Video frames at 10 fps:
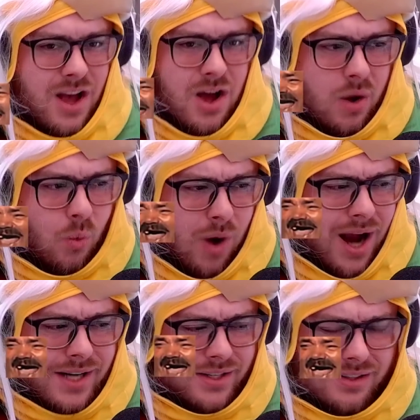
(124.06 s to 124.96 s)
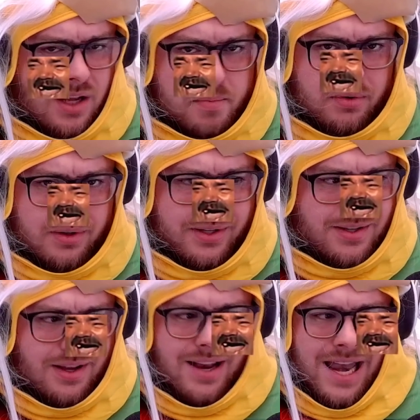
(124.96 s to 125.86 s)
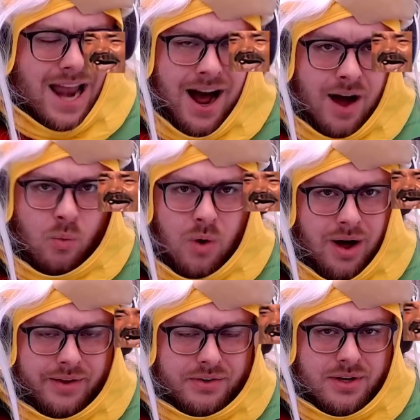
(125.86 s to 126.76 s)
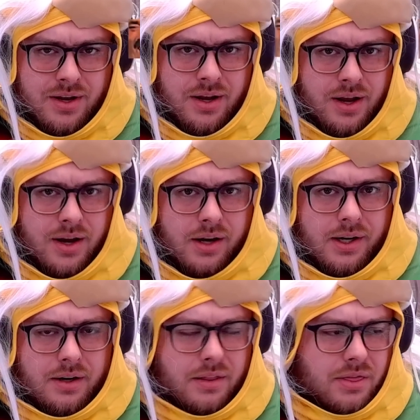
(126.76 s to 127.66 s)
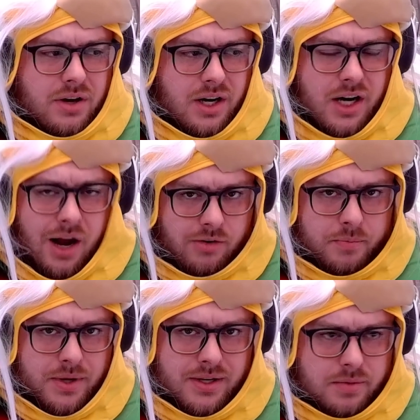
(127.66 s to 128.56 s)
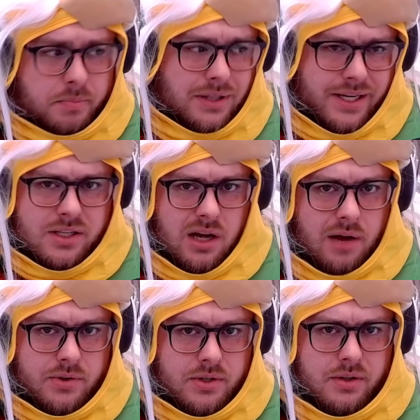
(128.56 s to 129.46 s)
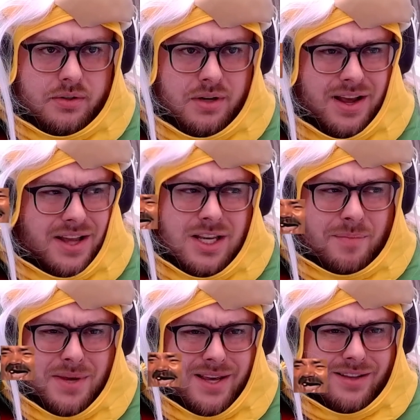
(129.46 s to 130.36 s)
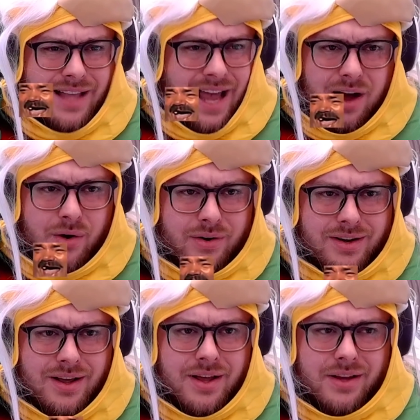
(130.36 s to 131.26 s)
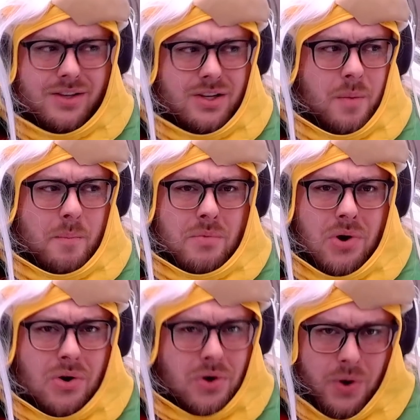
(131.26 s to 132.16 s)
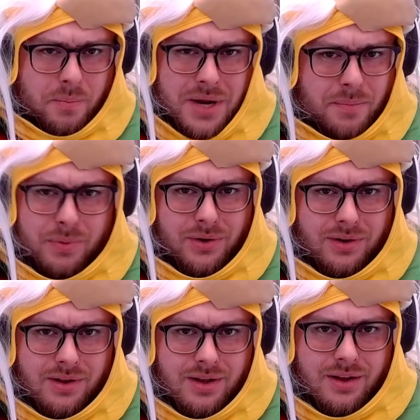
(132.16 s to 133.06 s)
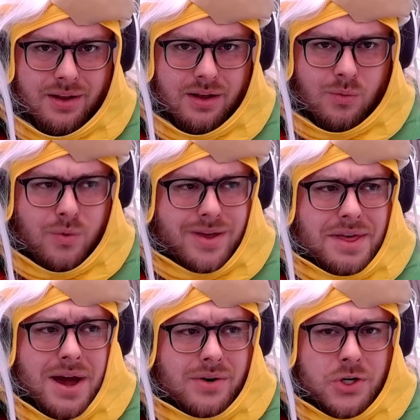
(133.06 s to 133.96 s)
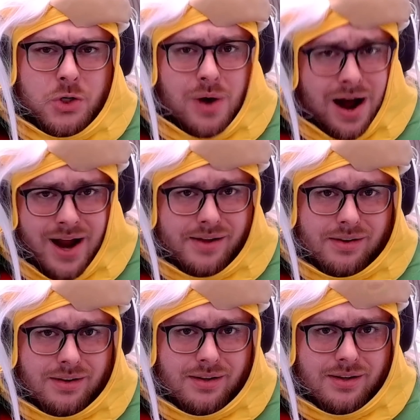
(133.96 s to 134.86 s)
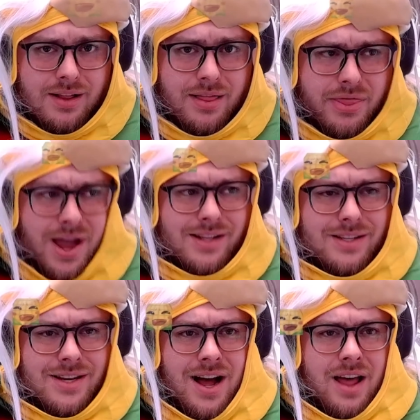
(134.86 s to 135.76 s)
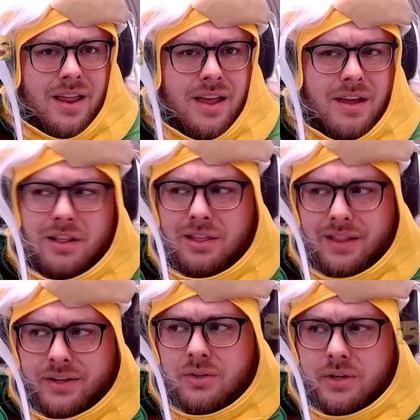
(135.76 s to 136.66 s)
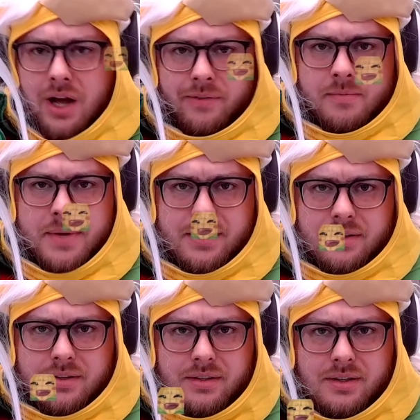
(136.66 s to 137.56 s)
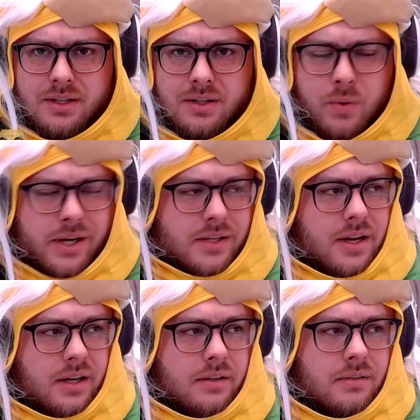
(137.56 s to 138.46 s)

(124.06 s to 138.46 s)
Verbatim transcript: why do liberals not want the government, police officers, to be allowed to murder people without a trial? That's not little government. Wait a second.